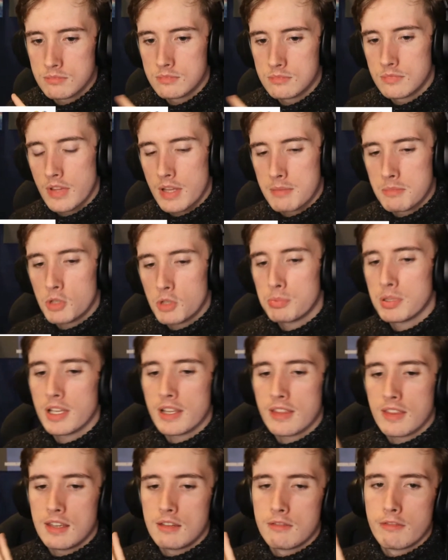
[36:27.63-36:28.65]
They're more
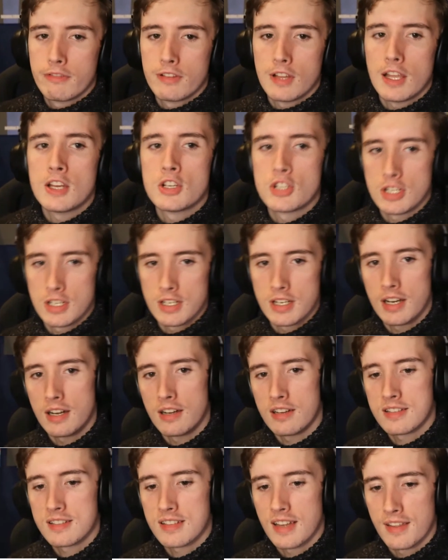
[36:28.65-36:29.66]
playing the inflation
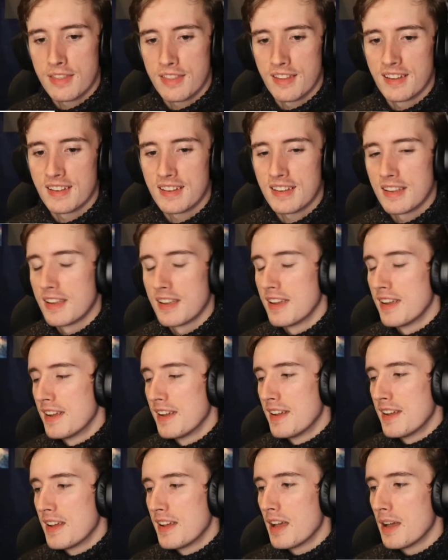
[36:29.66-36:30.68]
card, I think.
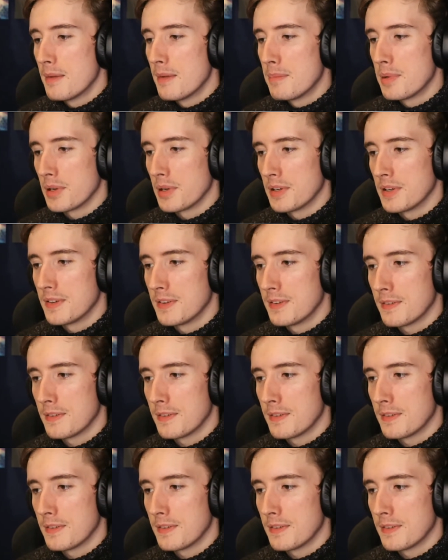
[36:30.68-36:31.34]
But